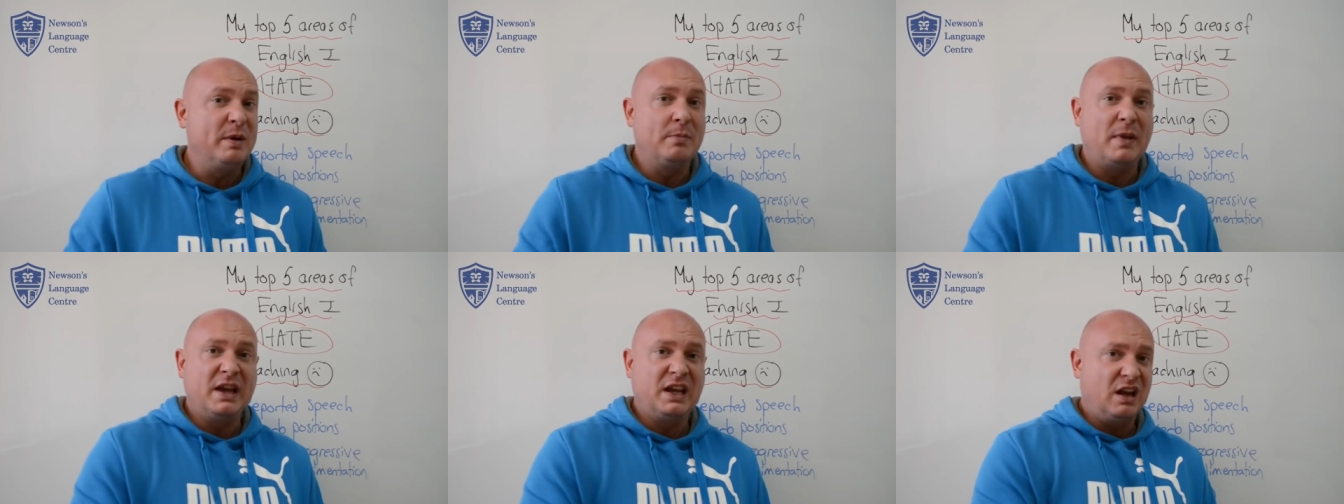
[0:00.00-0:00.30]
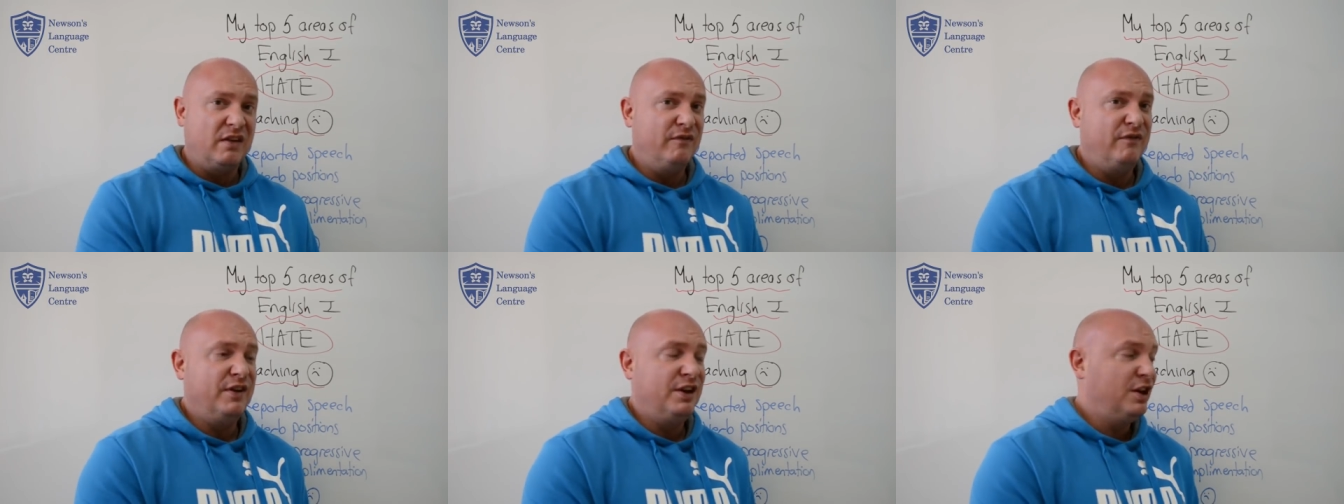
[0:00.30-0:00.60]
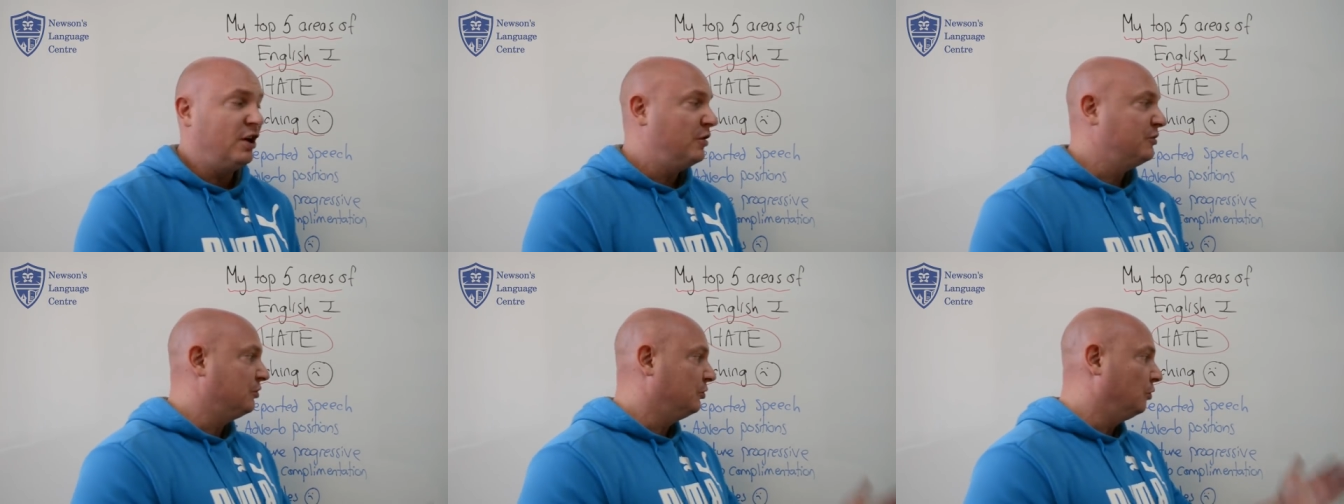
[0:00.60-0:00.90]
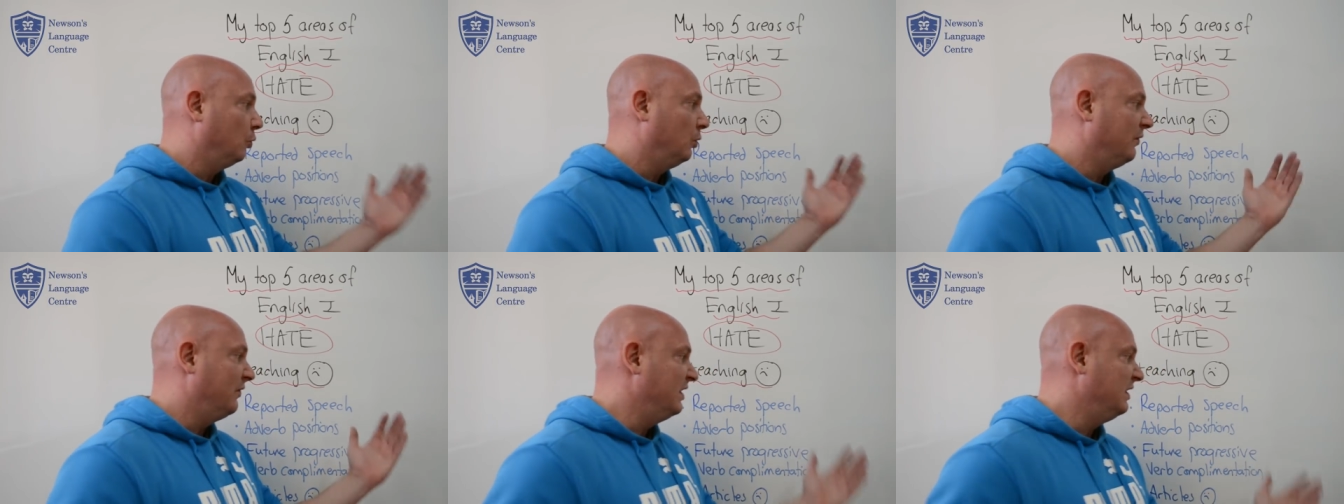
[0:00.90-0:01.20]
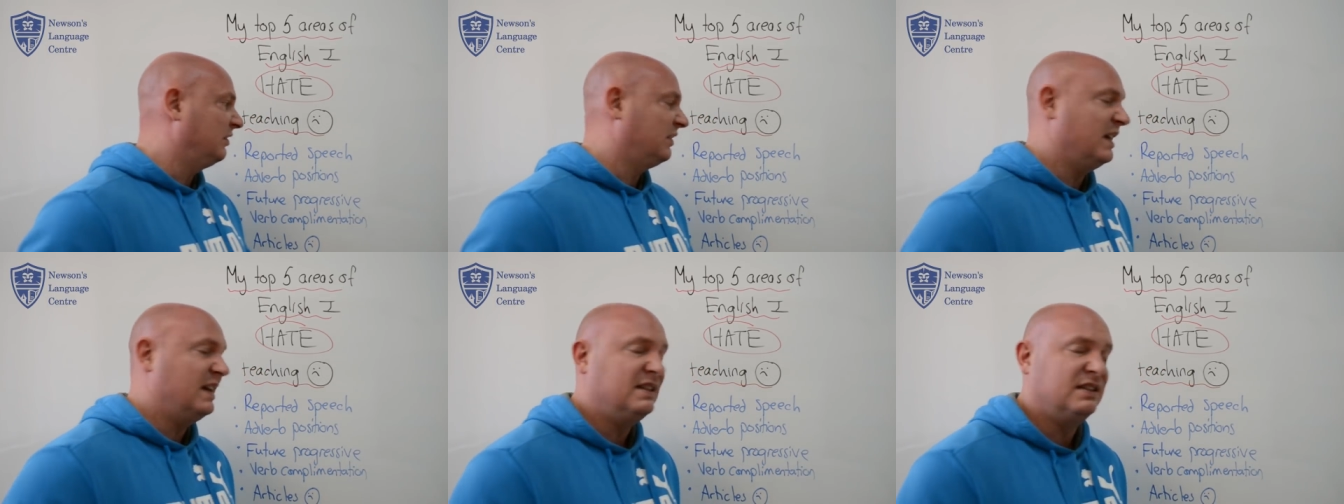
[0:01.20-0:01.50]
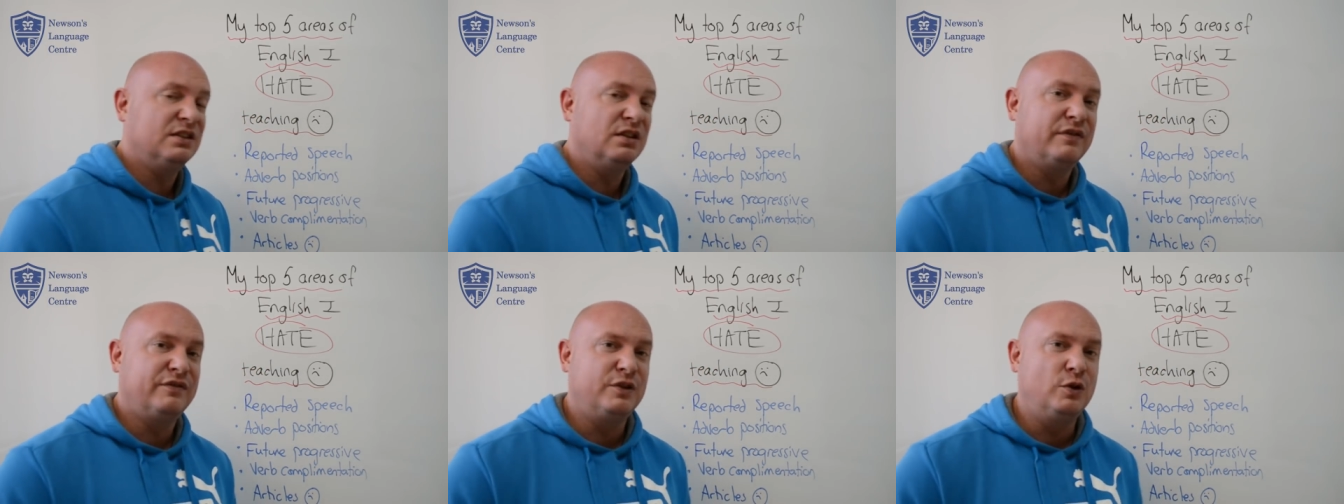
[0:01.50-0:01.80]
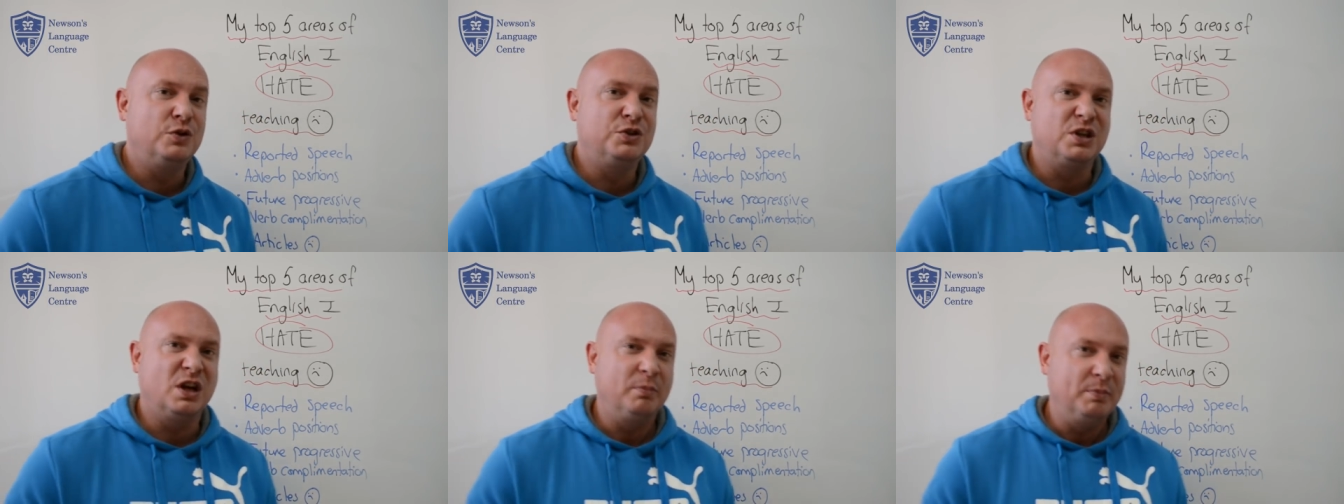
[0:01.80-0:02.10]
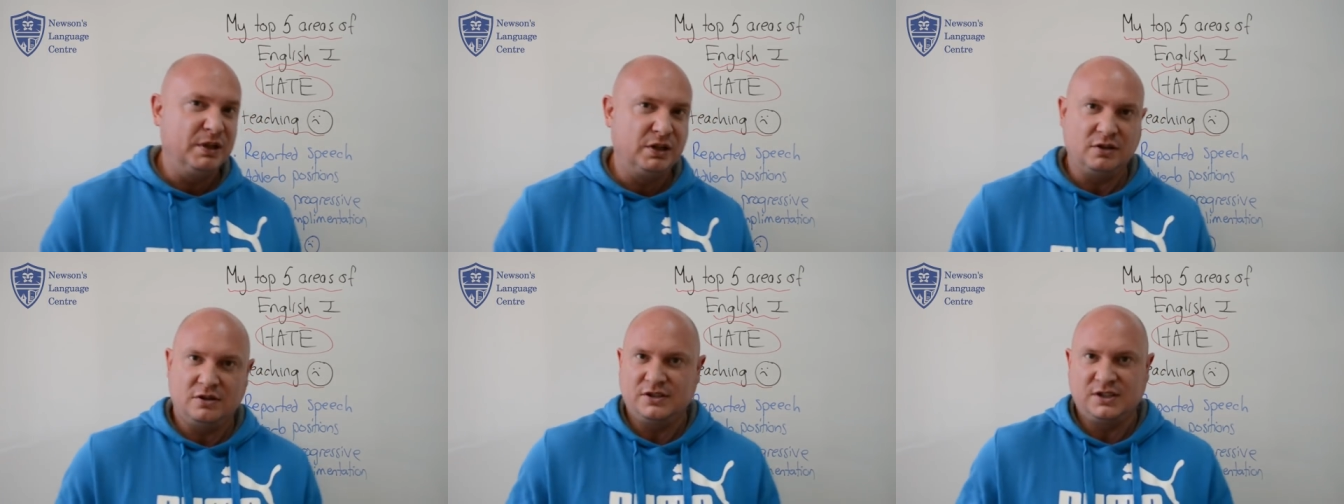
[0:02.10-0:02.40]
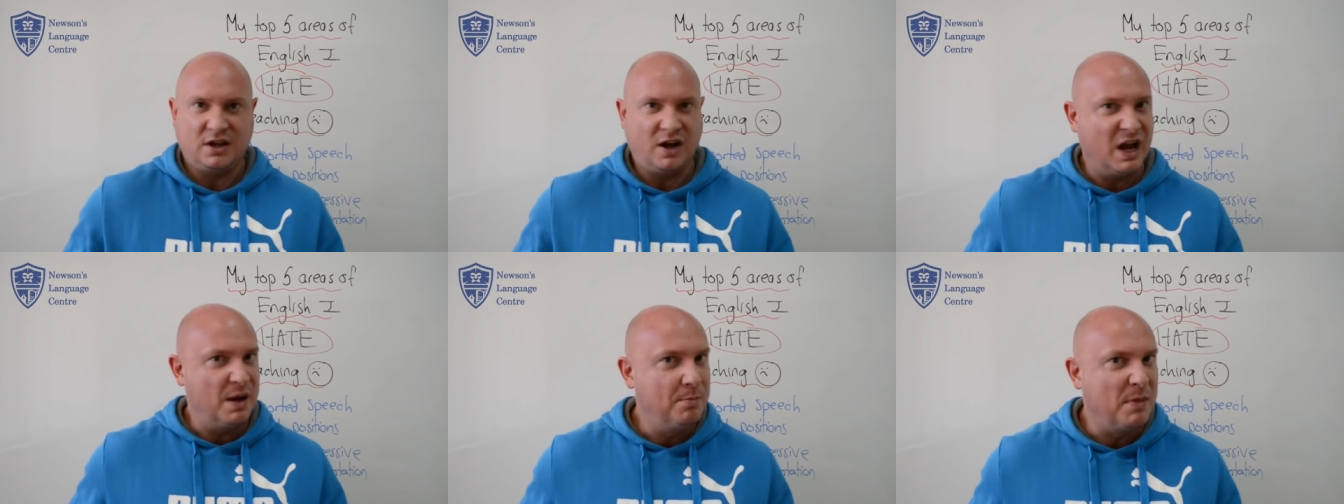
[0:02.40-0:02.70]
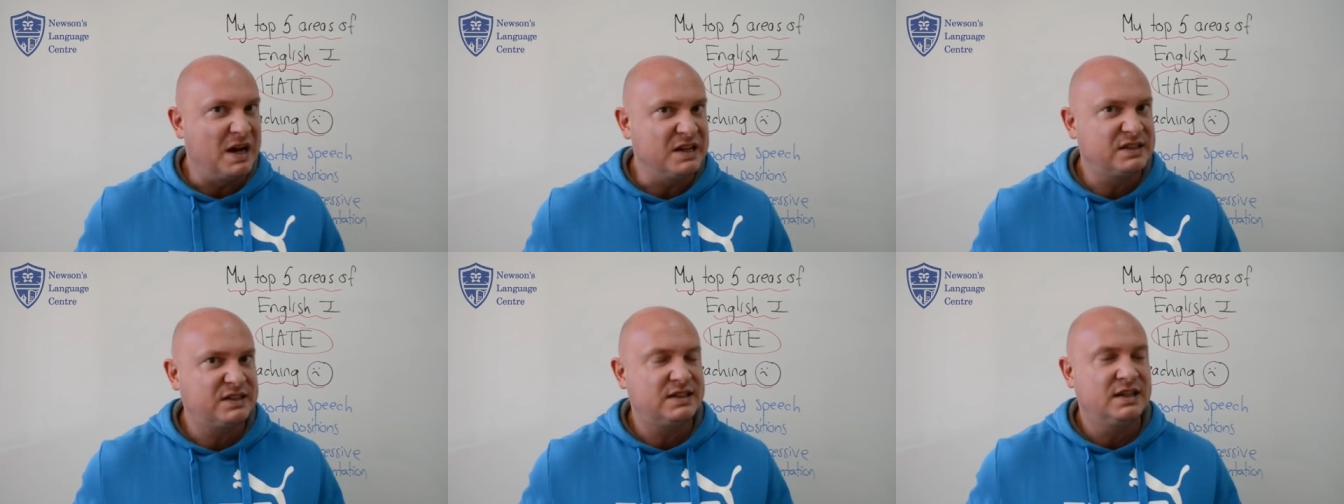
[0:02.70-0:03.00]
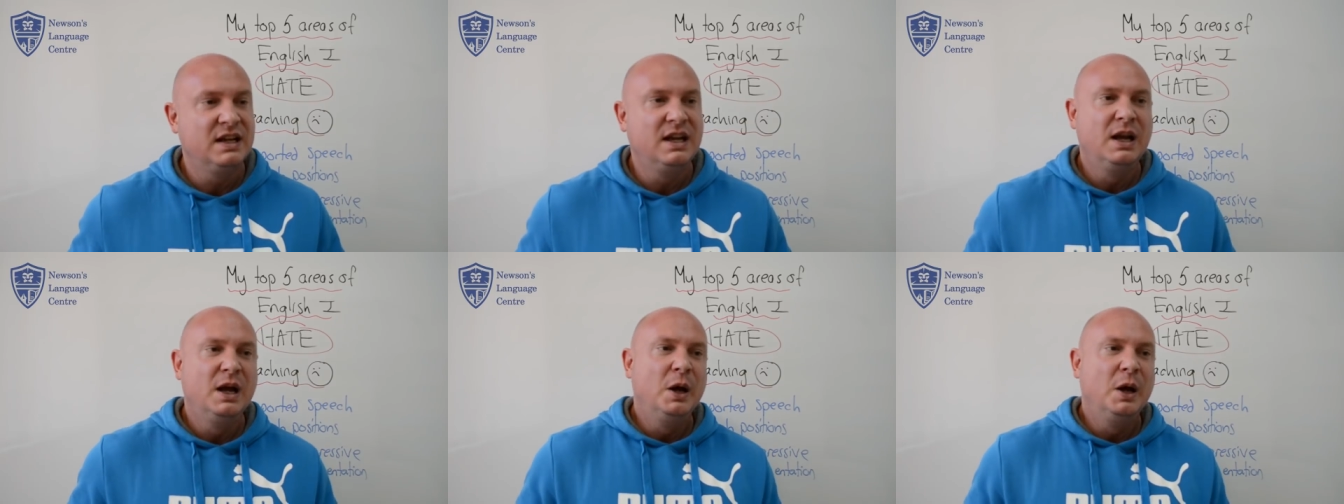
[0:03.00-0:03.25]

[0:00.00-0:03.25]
making videos on all of these things in the future because I must.